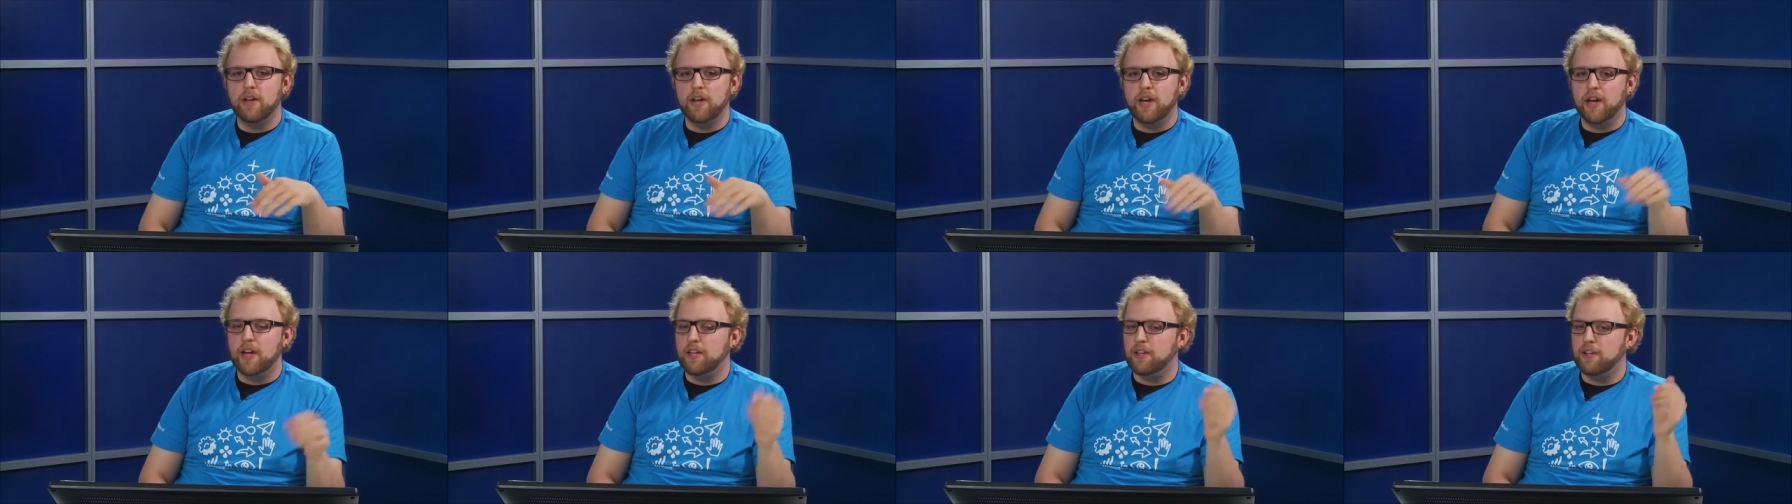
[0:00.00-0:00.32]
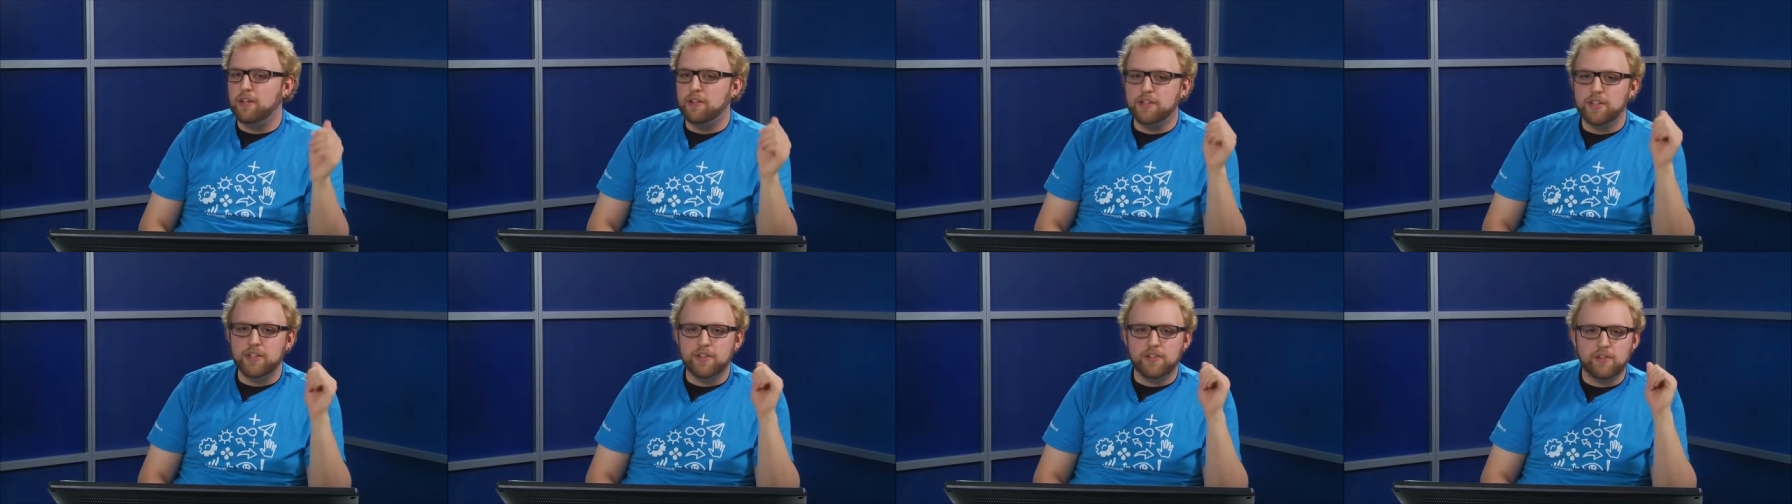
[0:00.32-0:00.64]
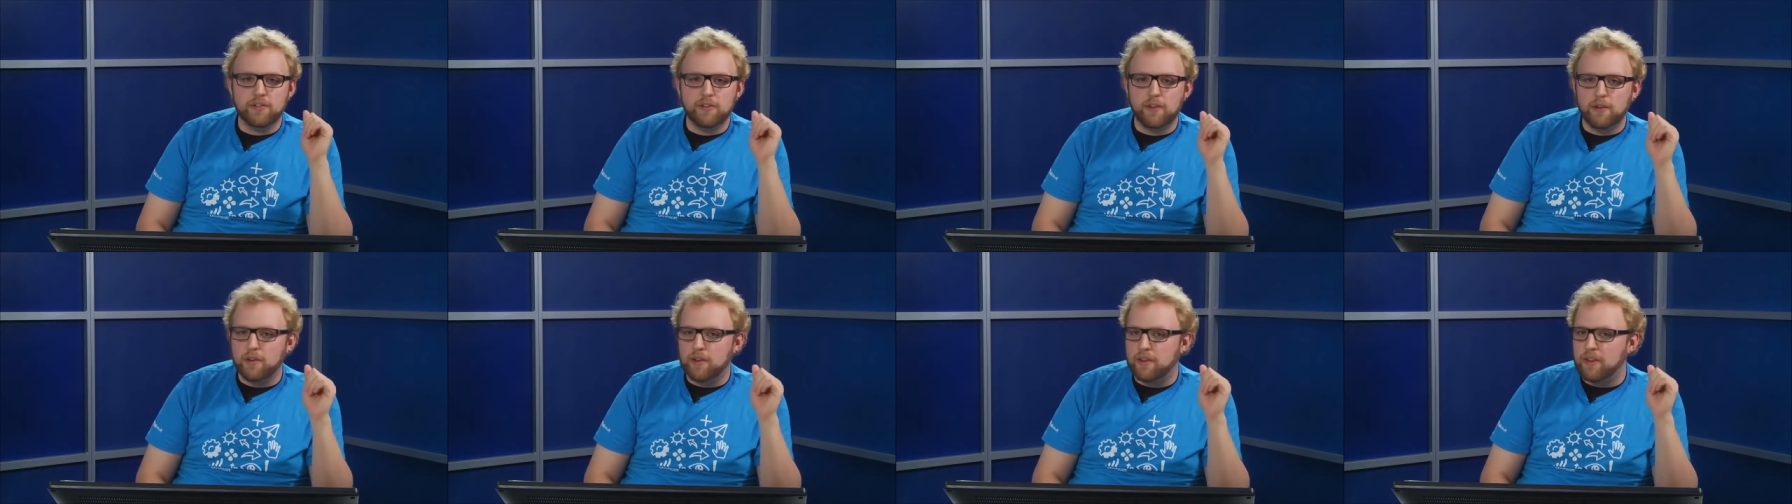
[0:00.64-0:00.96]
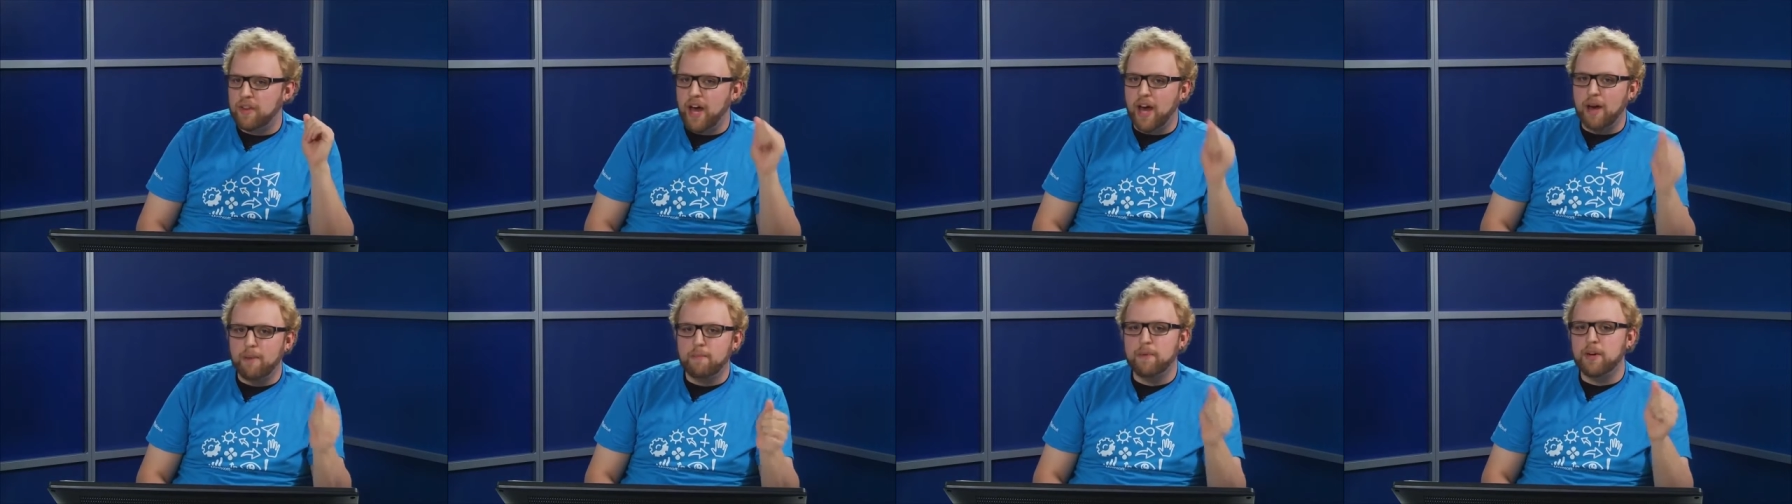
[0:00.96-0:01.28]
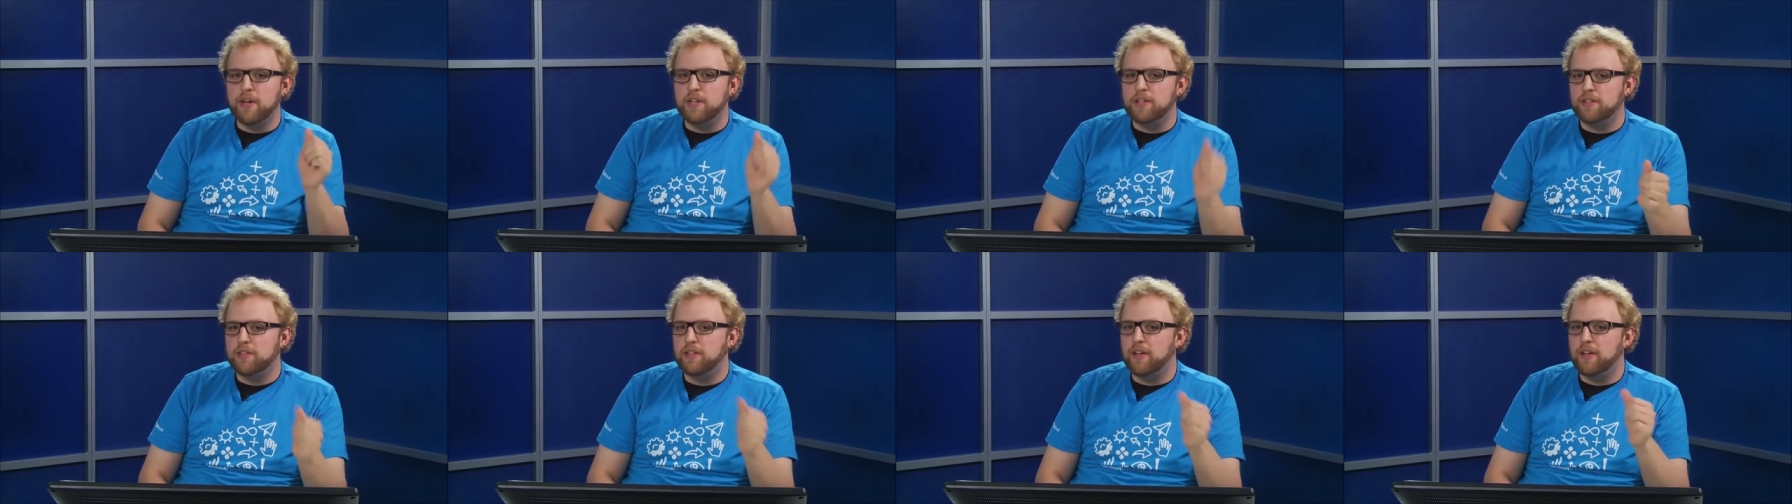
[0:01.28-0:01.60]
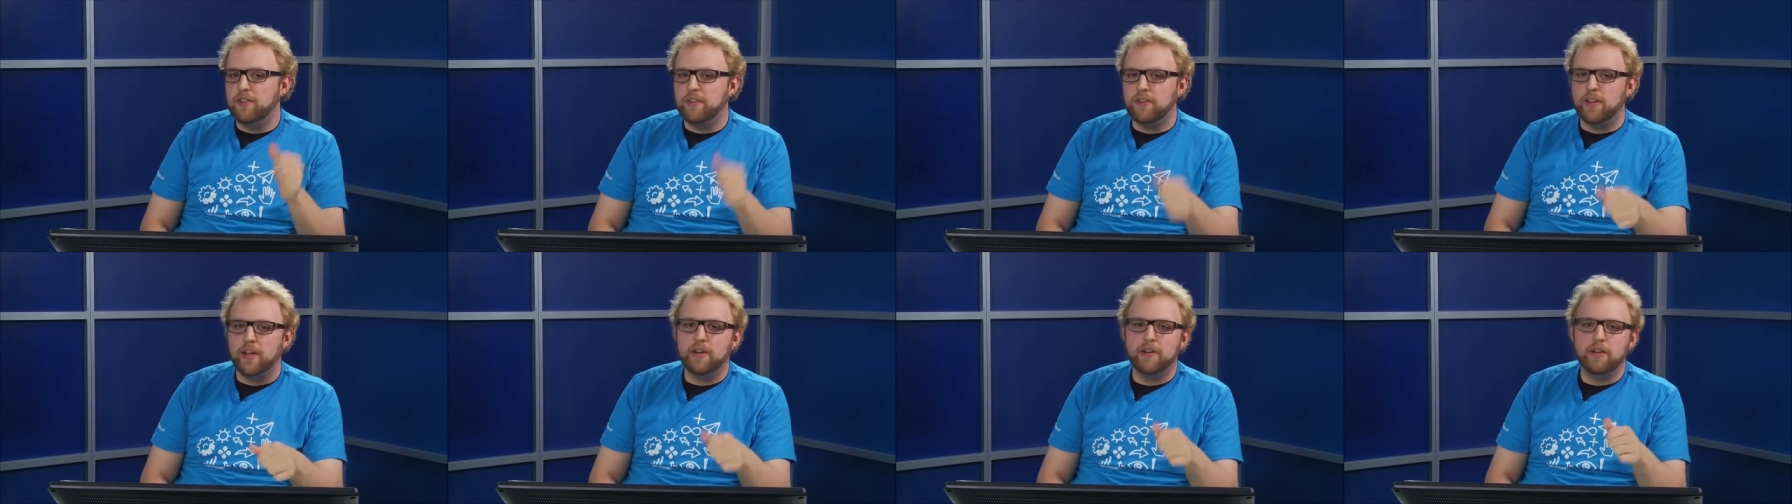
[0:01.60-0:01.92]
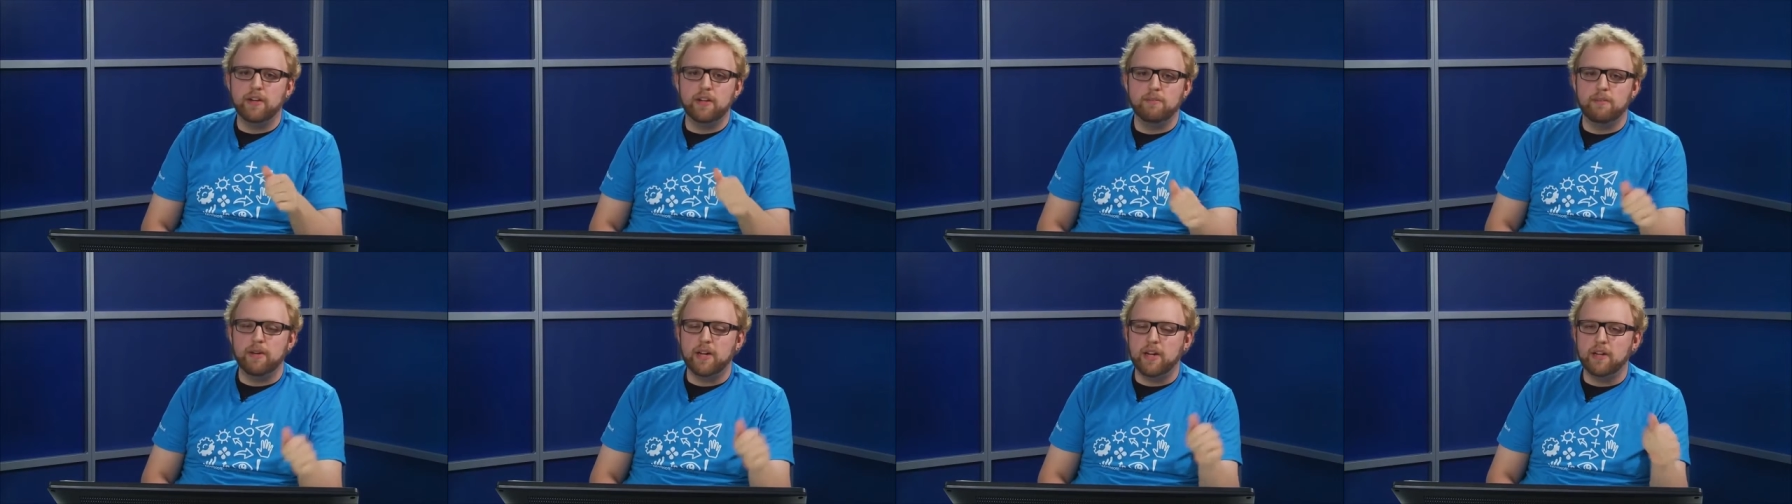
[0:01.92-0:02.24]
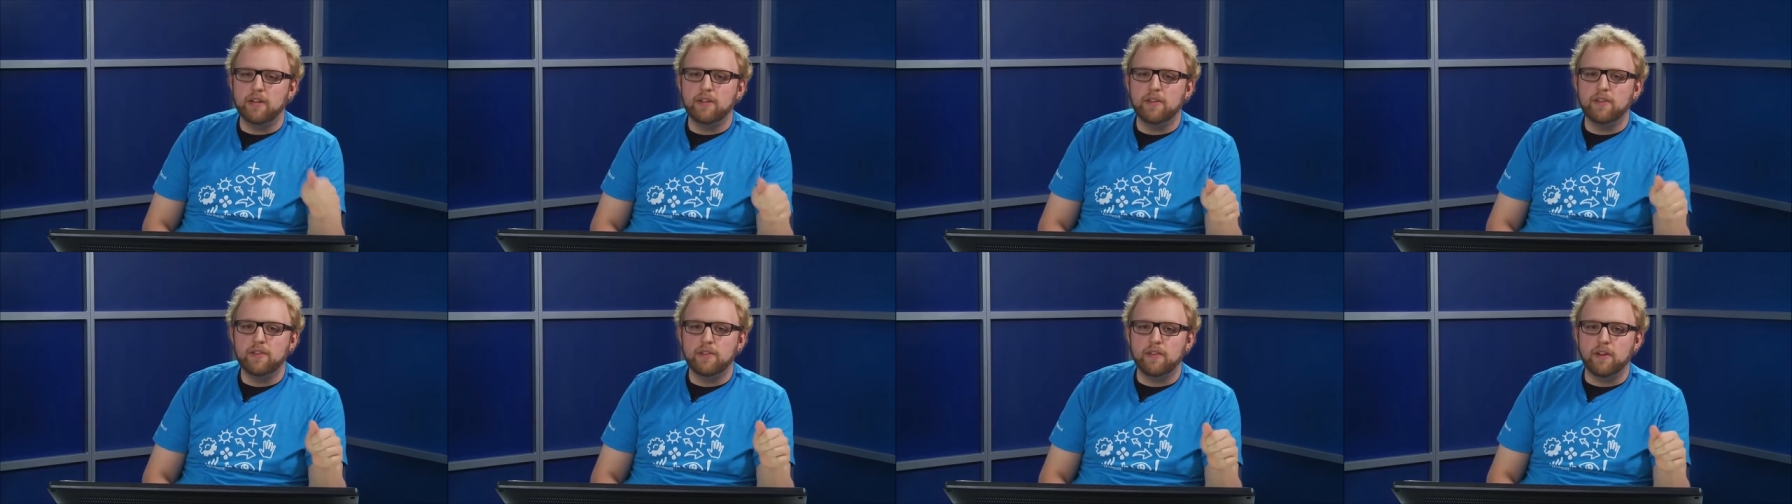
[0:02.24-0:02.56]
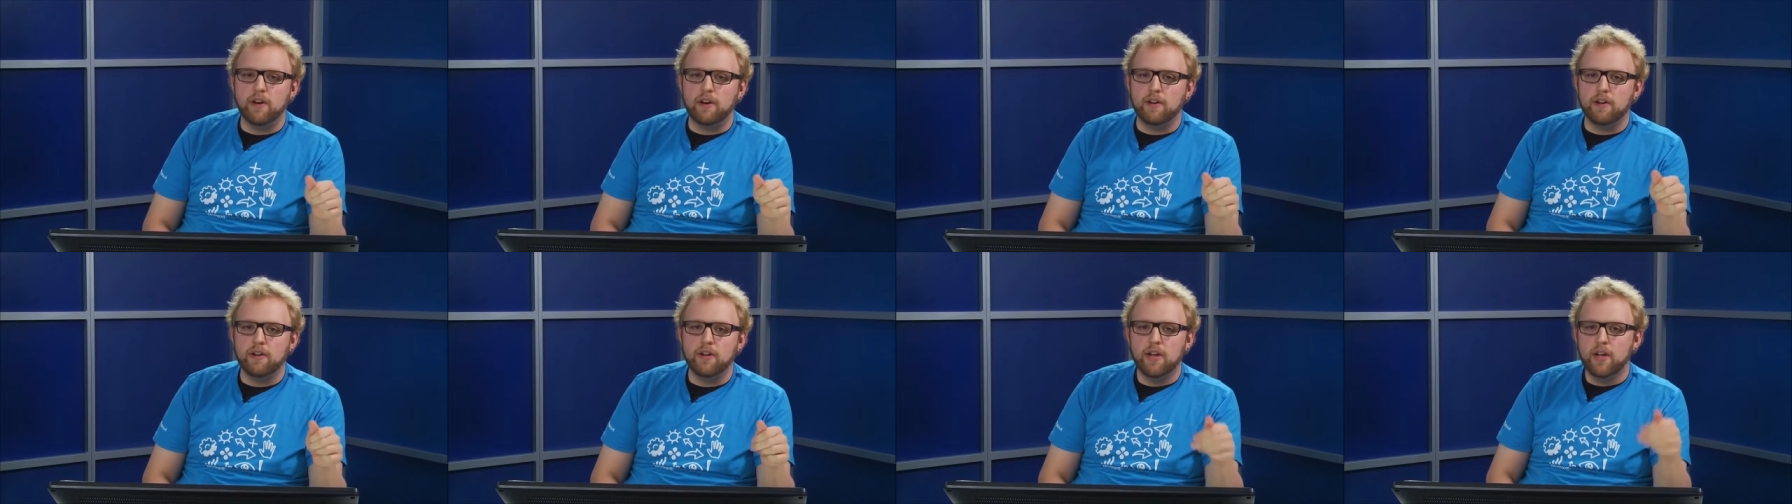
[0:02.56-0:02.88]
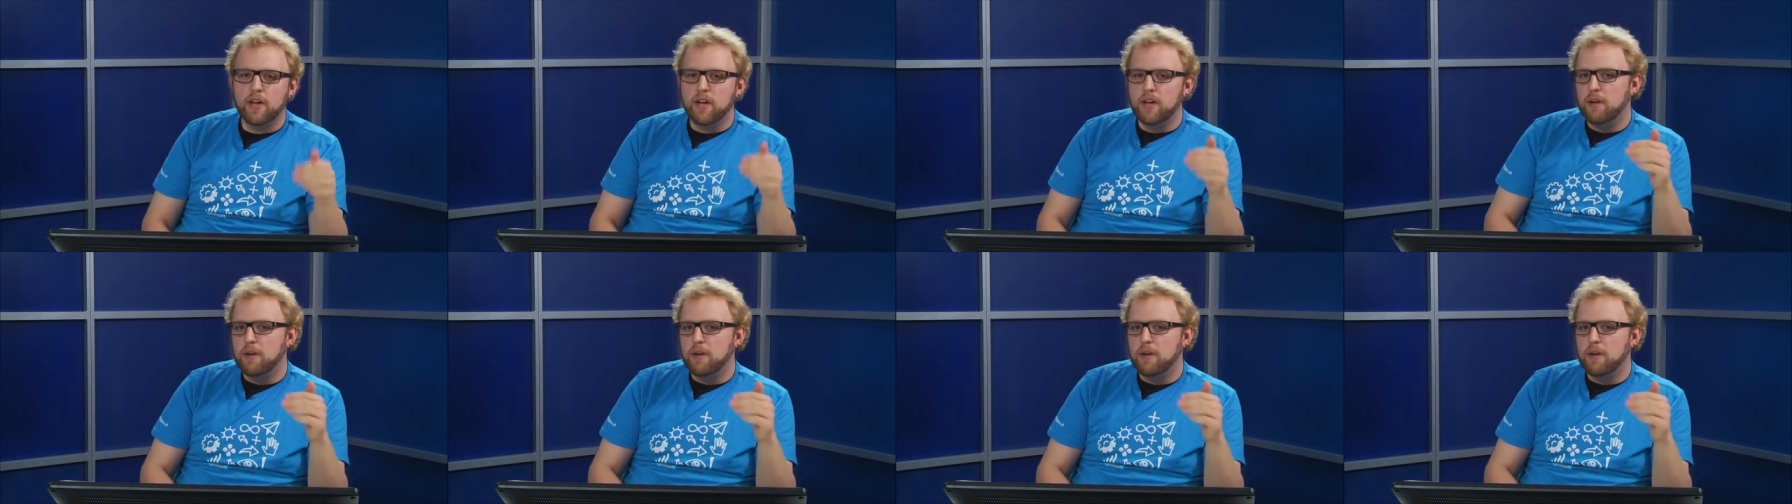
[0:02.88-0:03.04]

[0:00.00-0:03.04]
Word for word: and you're just that much less likely to be uninstalled